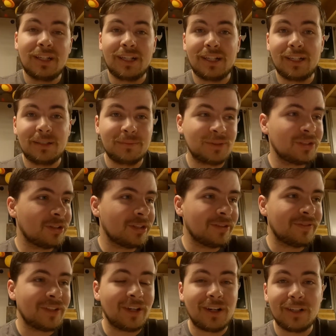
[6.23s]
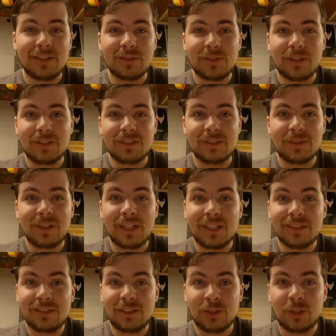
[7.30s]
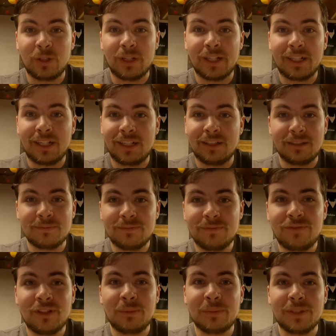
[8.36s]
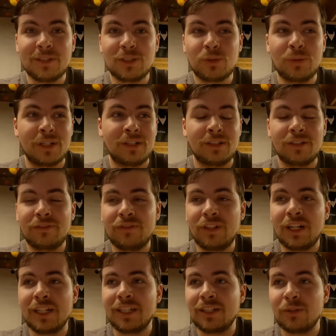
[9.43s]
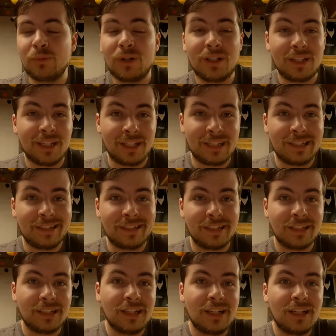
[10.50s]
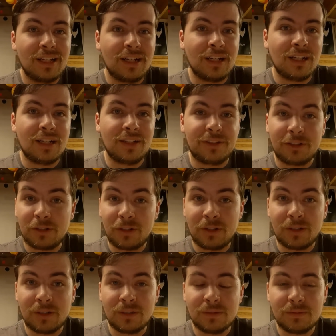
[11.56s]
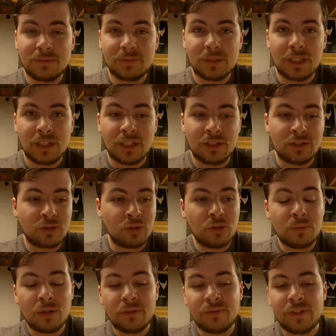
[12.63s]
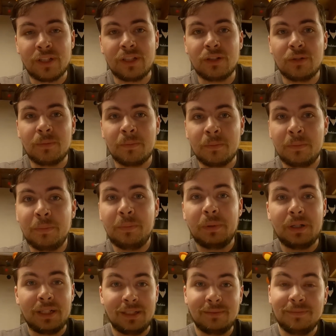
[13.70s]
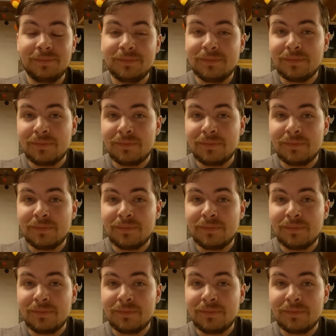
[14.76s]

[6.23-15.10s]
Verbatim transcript: and I'm um, sorry if the audio is also not too great, kind of filming this quick on the fly here while editing uh, the current uh, screwball video, but